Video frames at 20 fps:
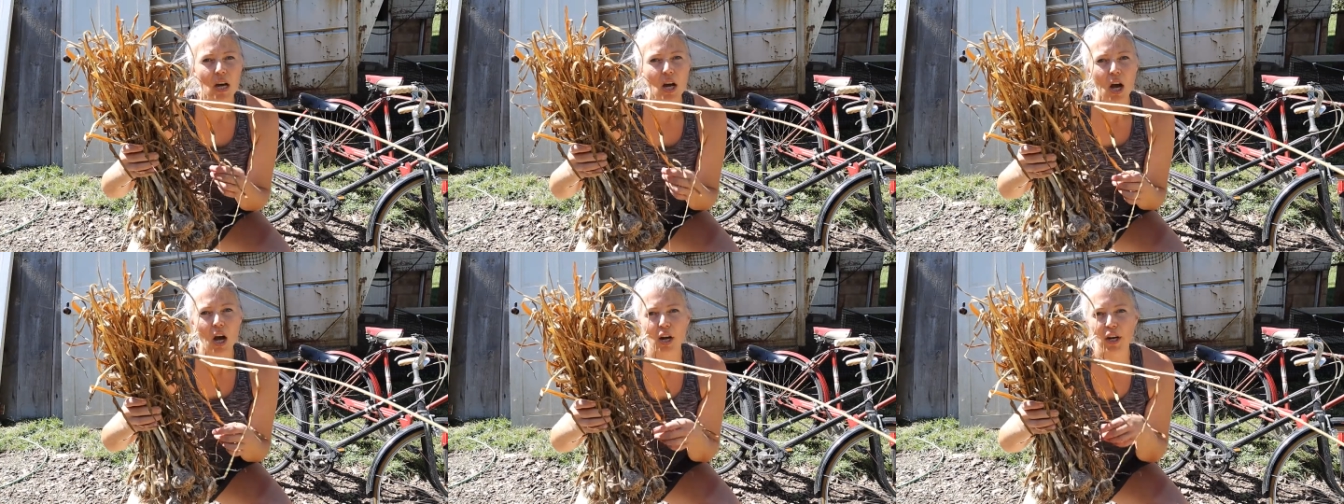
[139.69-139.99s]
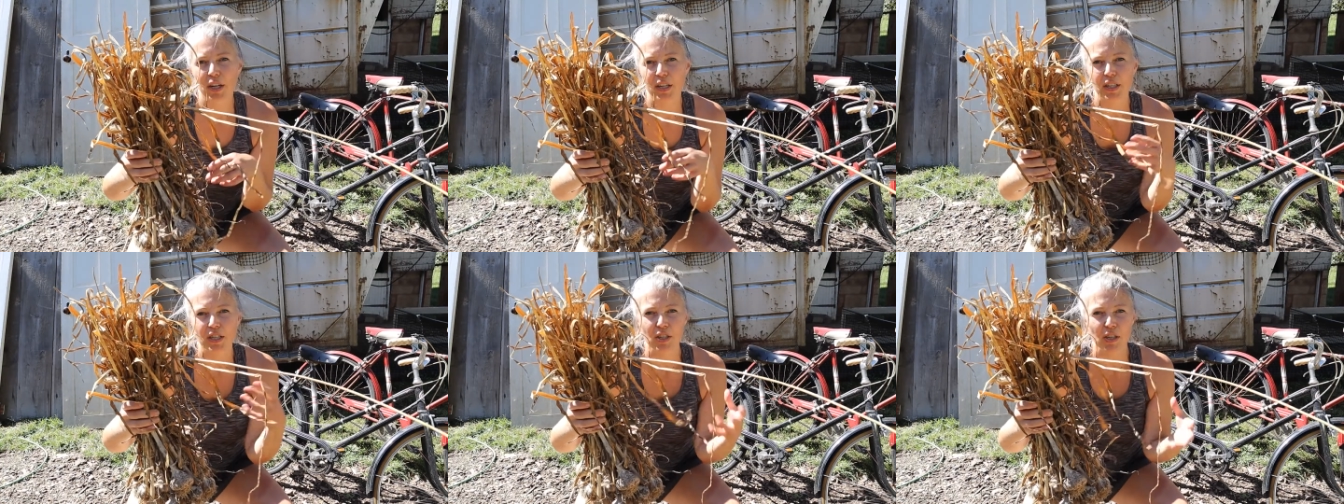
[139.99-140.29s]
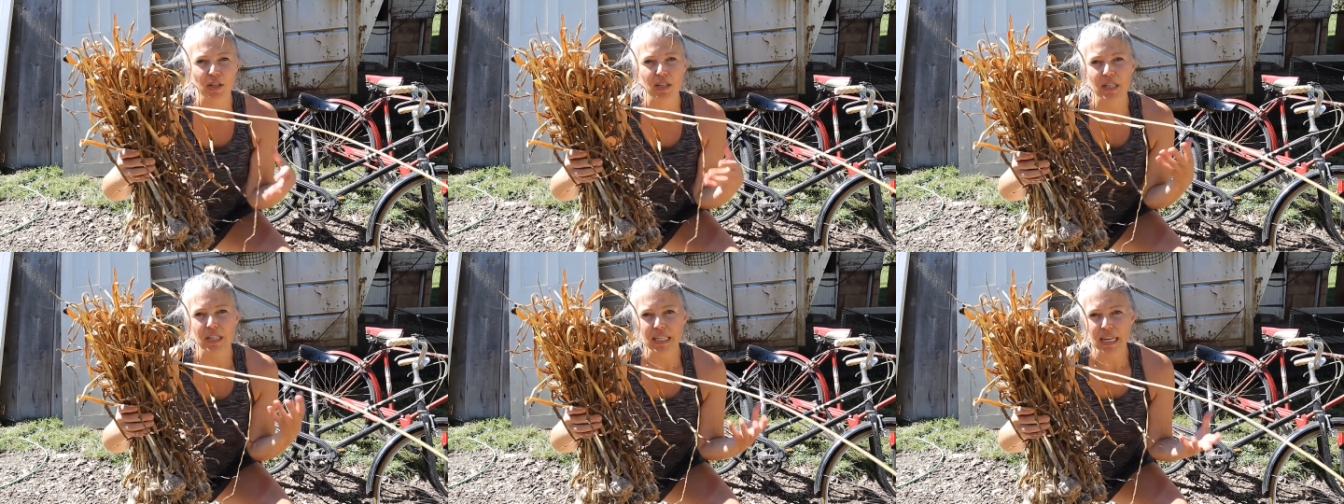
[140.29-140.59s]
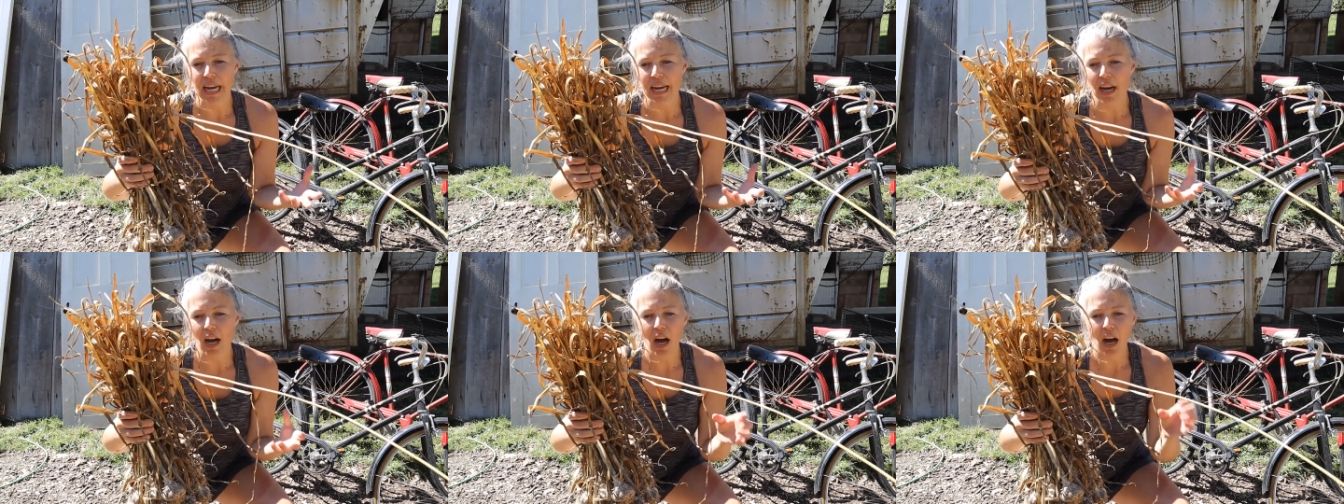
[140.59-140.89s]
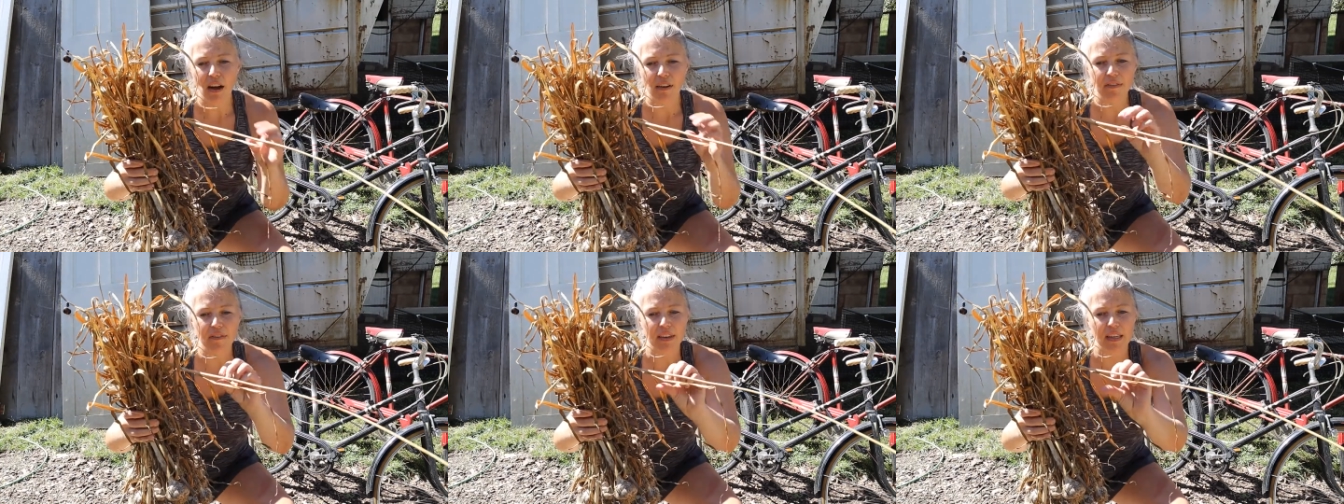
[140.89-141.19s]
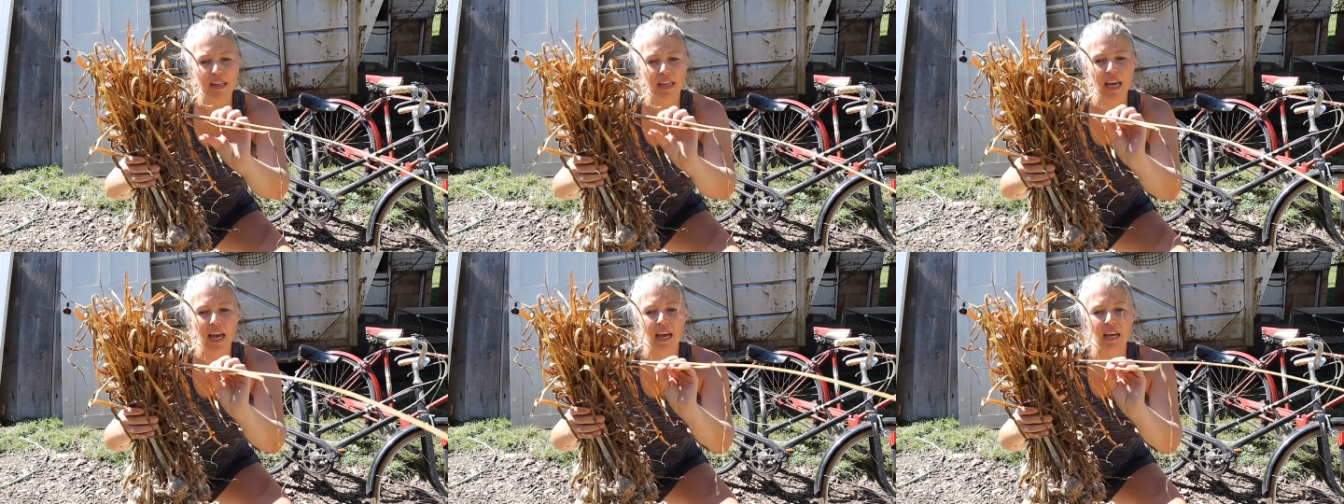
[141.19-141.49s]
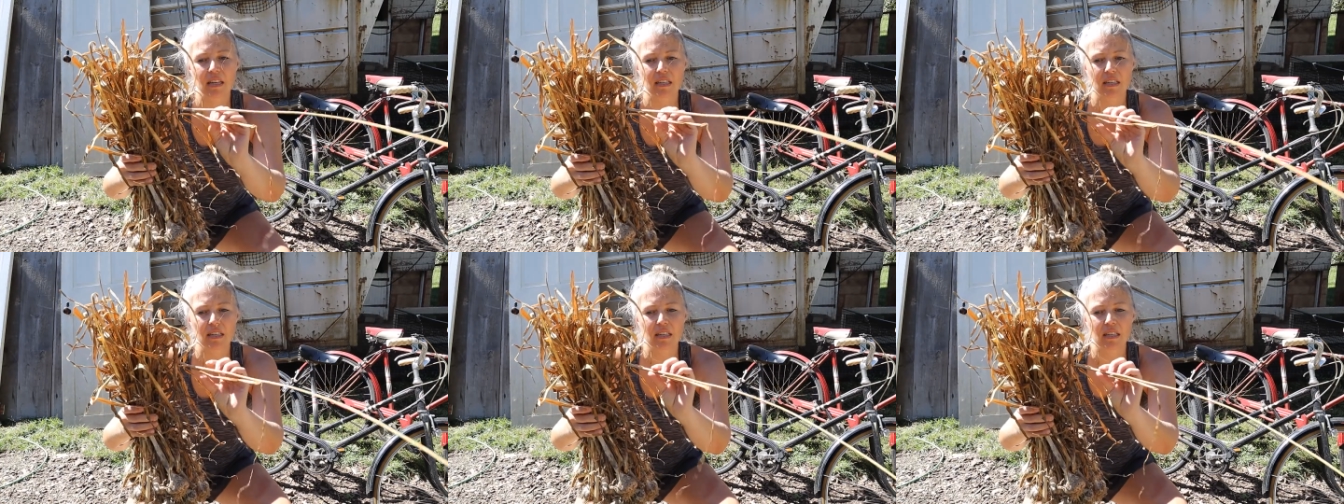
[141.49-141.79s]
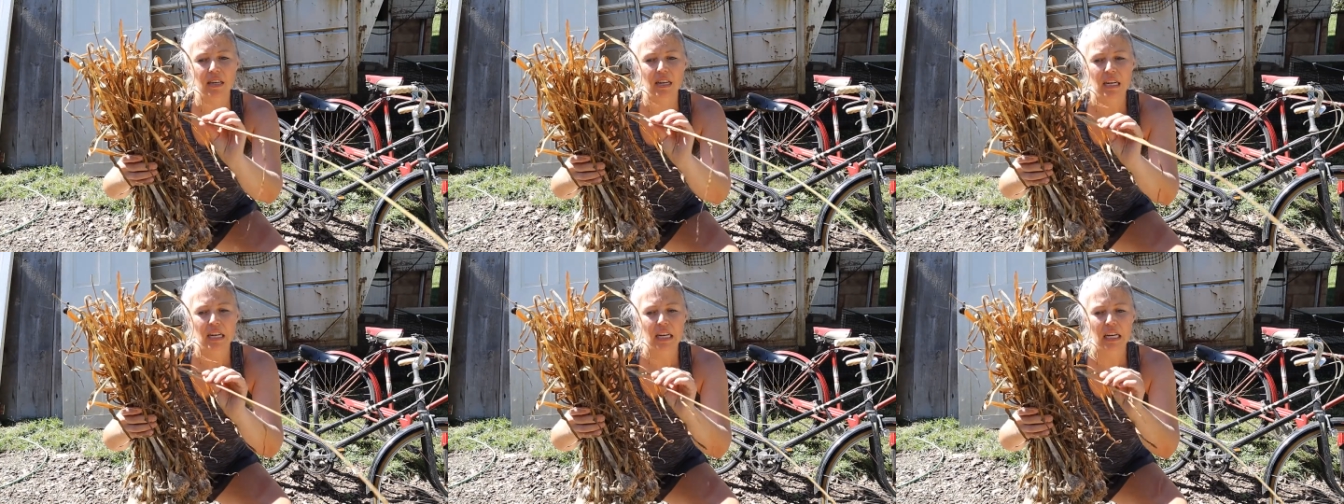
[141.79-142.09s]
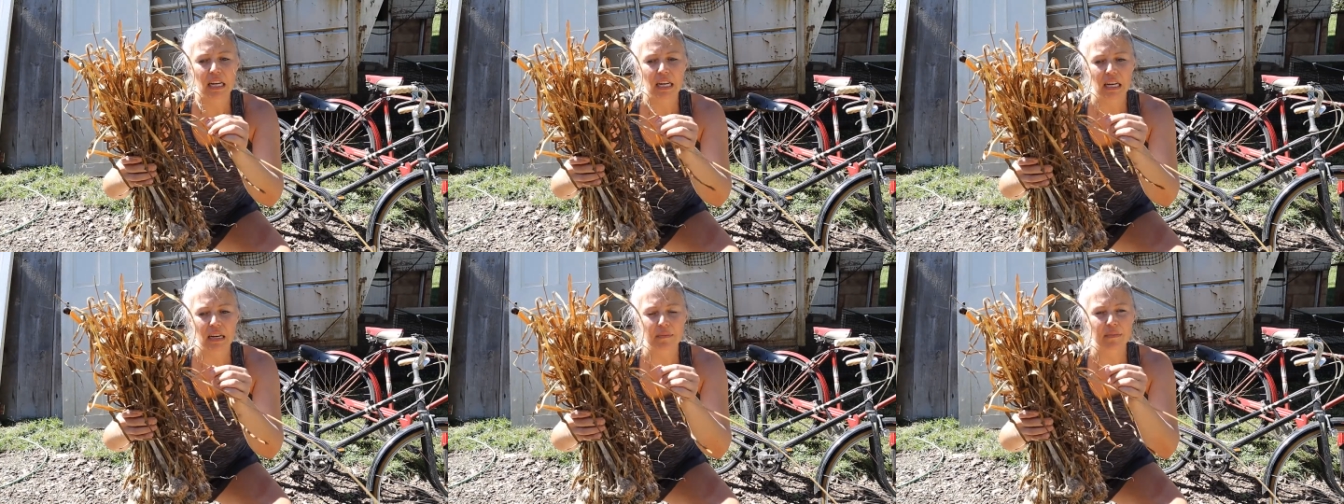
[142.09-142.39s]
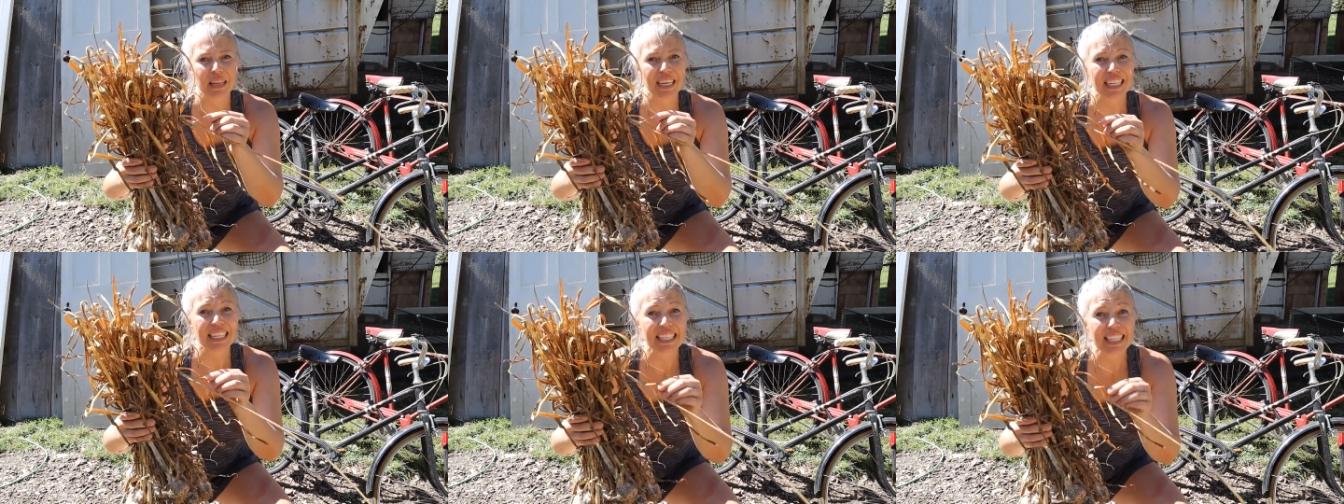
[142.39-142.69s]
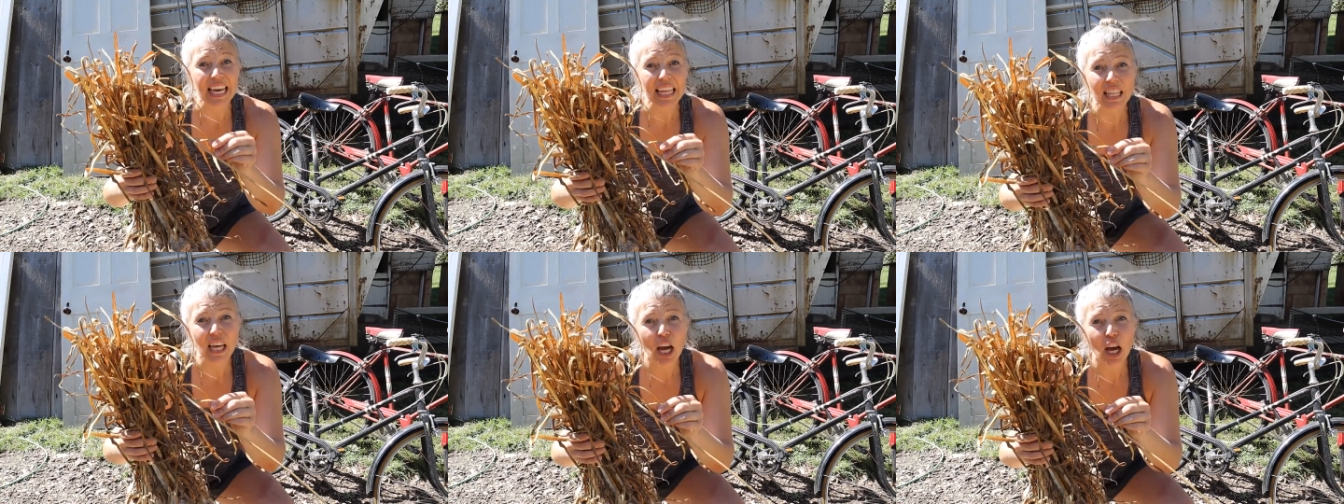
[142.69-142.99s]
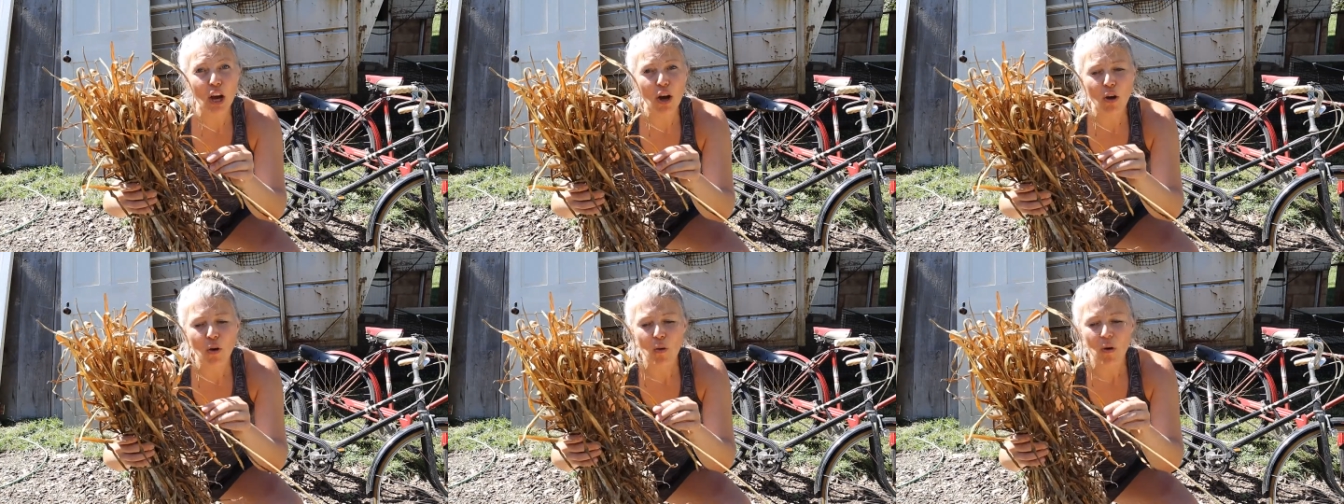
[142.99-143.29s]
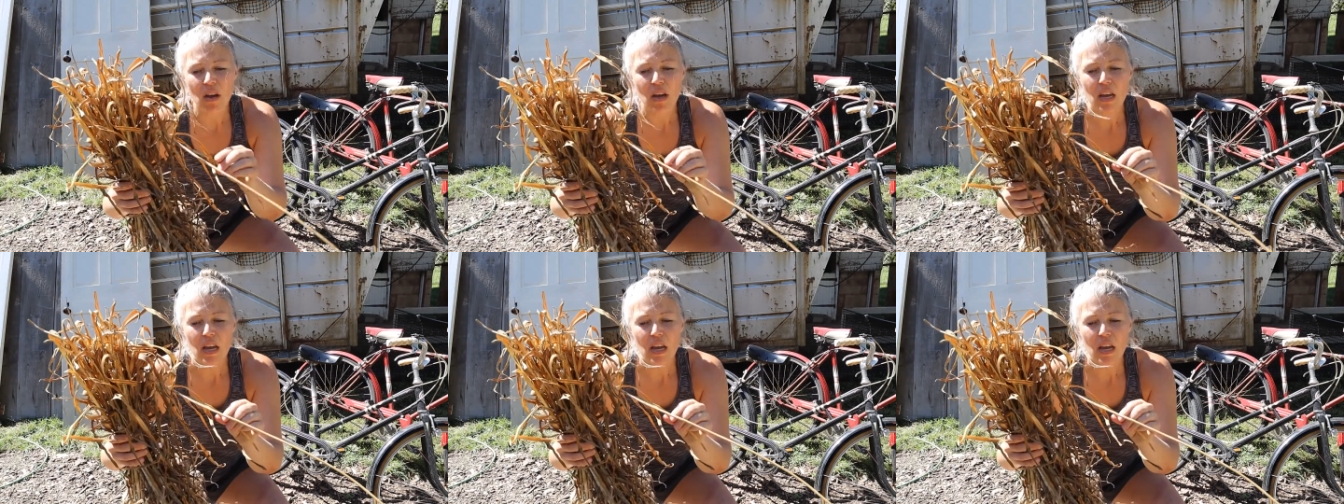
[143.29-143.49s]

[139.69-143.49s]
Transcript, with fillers: are gonna start to die off and get um, like yellow.